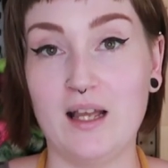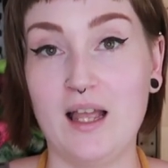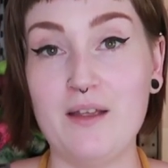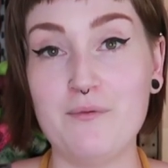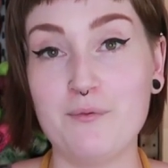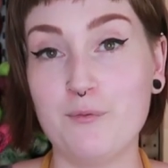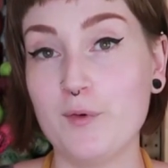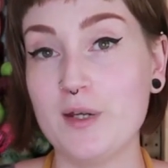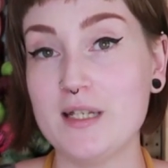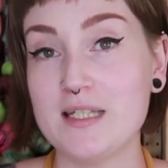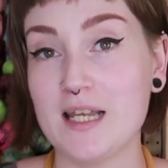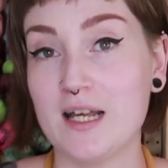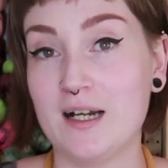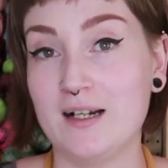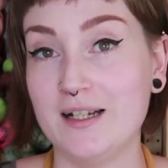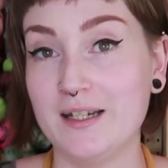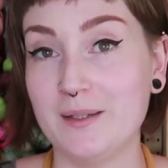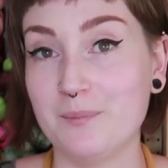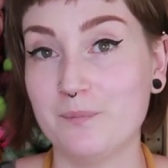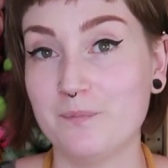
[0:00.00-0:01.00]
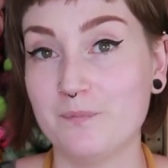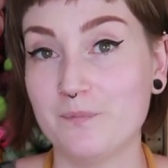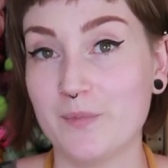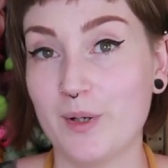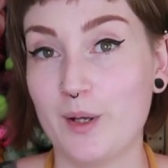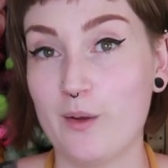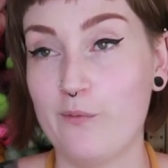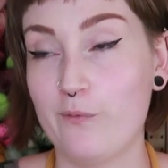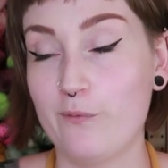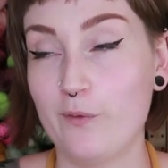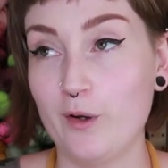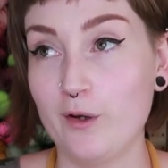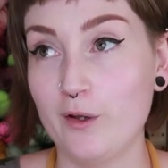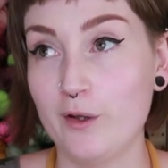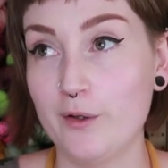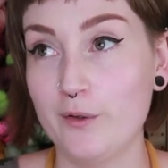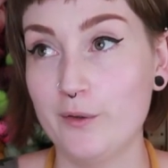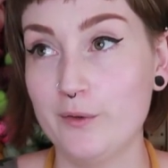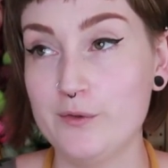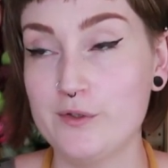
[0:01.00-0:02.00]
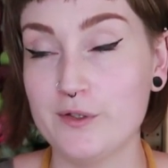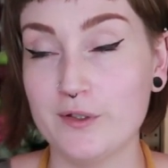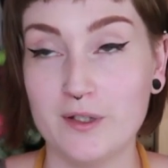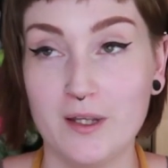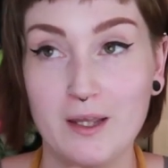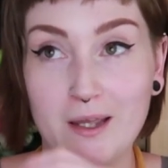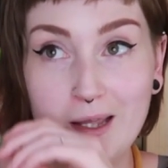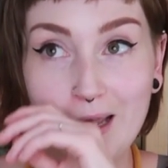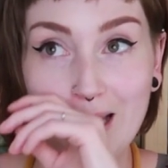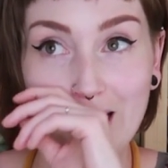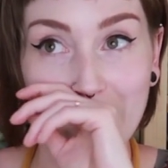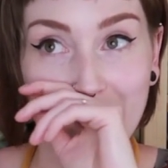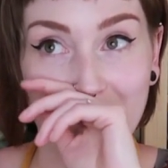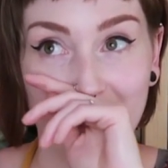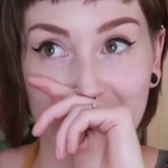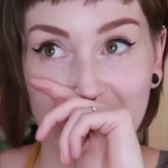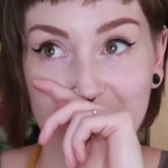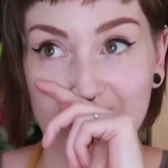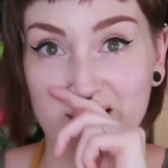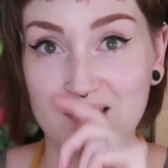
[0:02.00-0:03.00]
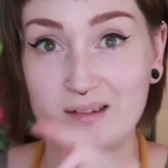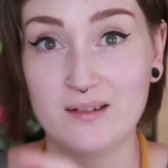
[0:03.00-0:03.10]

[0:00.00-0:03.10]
every time I followed a